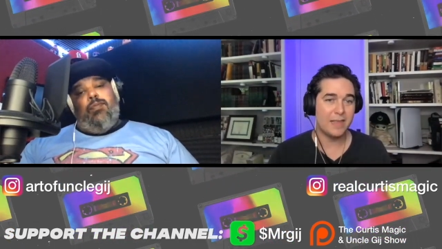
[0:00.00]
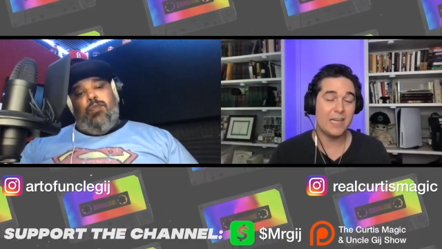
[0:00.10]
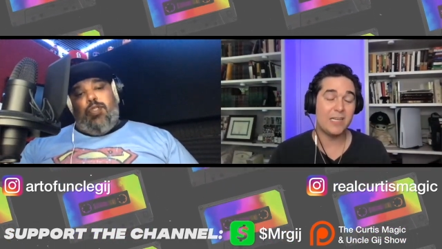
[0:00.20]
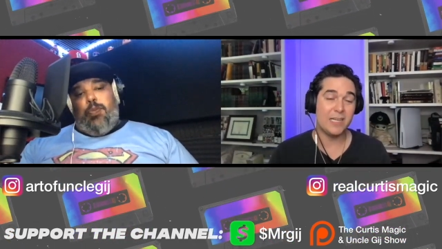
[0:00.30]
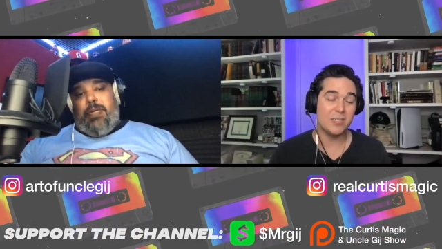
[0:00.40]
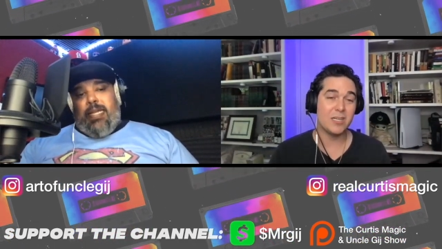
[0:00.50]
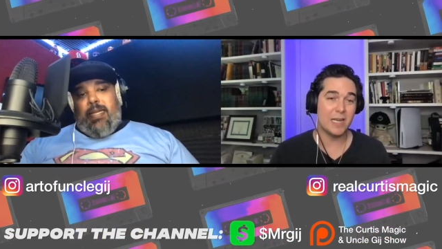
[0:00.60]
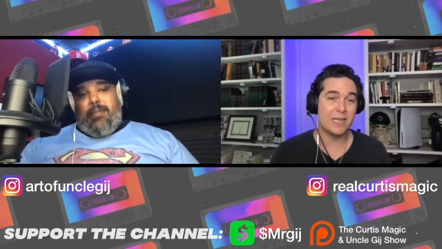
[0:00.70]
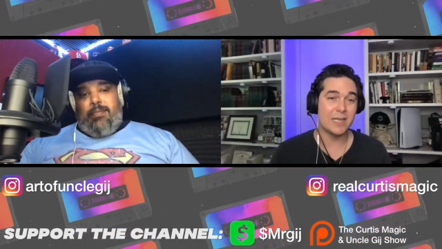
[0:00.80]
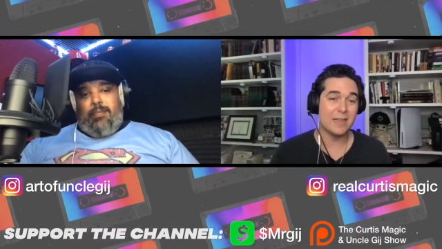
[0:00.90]
Speaker 1: We're super tight.
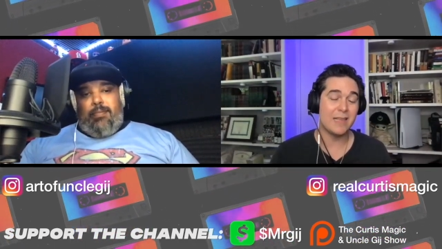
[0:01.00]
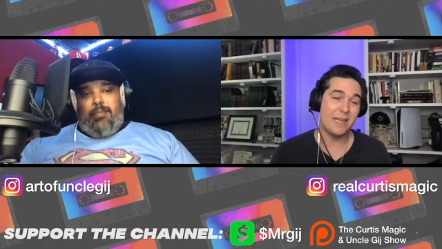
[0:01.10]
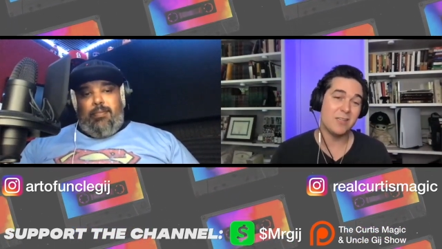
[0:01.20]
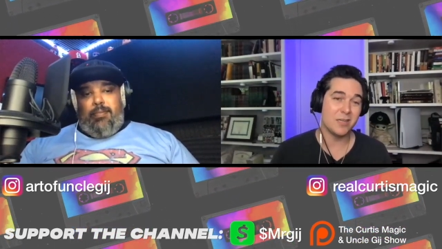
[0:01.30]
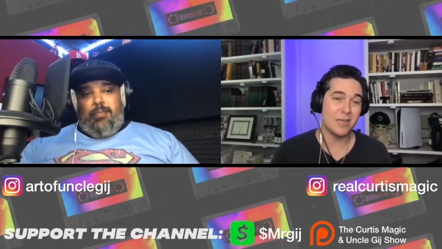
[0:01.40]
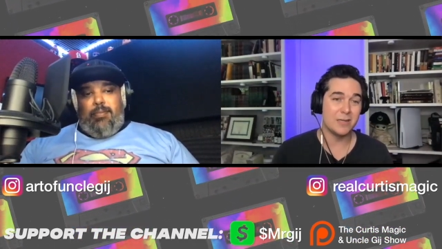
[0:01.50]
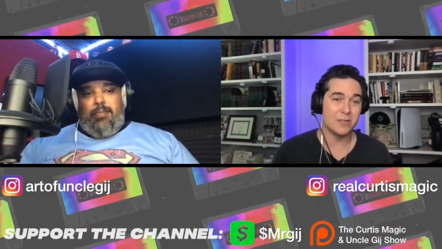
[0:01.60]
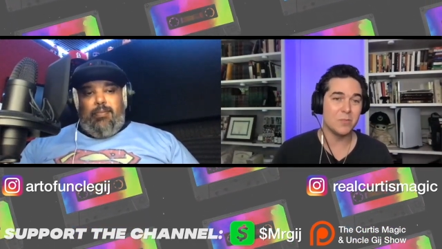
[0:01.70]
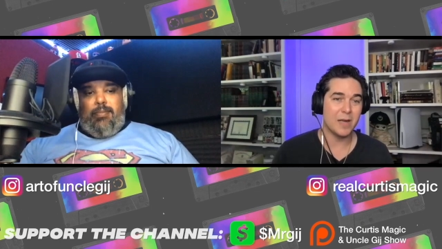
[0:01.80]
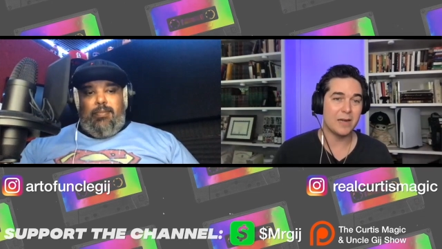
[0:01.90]
I think he should get in
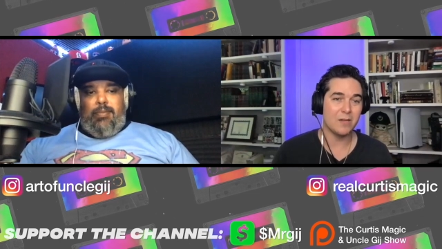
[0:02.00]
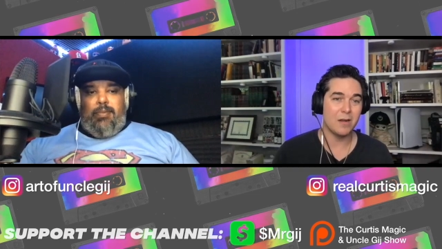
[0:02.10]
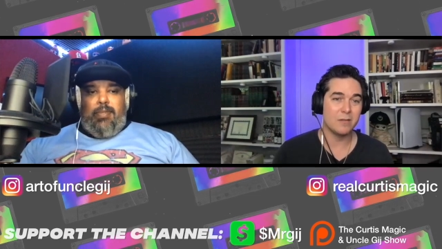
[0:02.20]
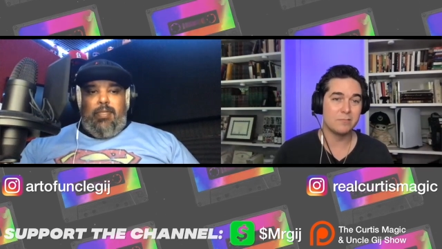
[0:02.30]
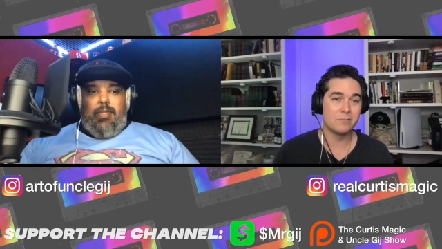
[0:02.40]
his own background.